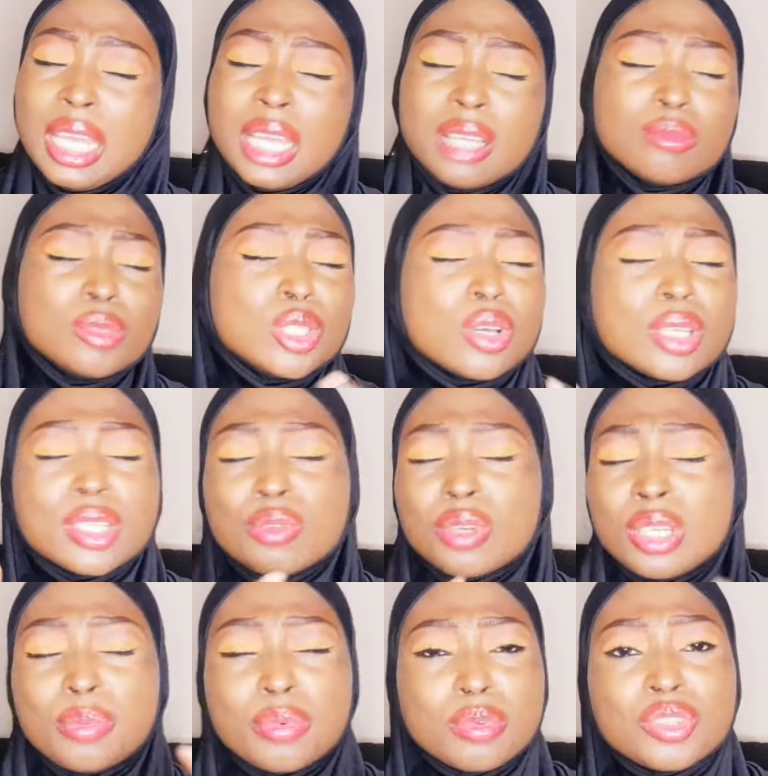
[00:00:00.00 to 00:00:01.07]
It doesn't
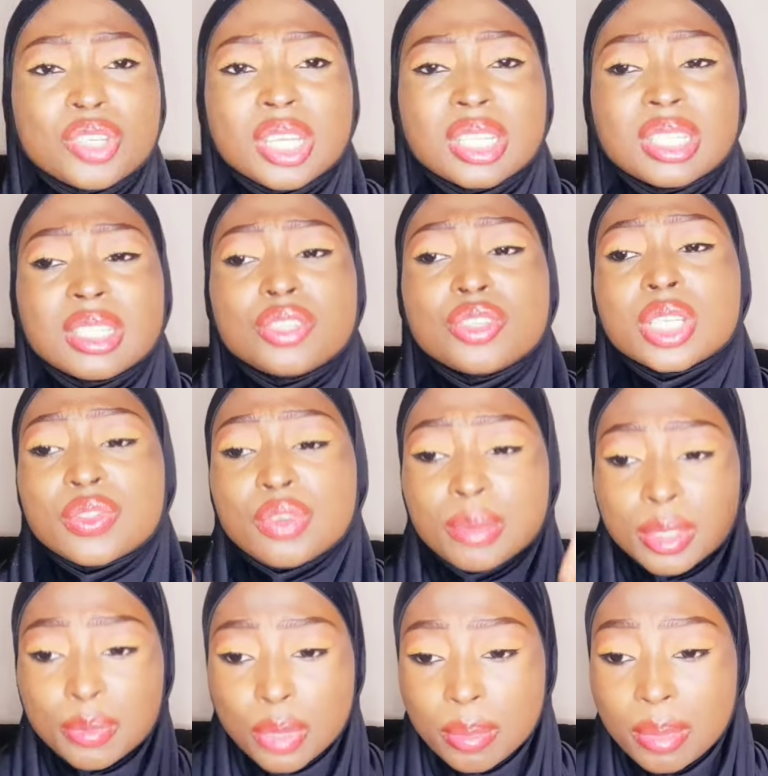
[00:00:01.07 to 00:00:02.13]
really project. It just
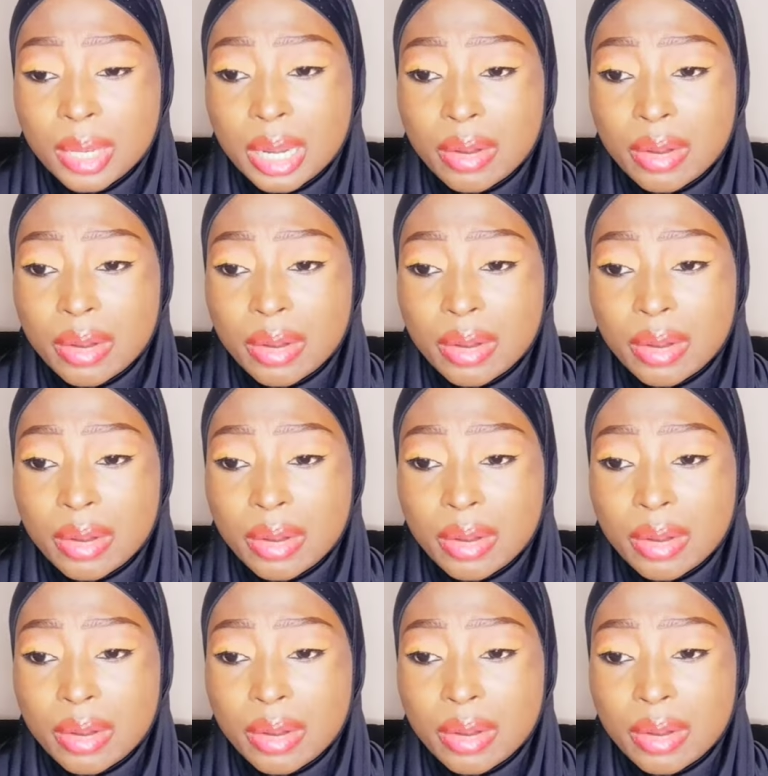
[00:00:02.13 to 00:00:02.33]
forms a bubble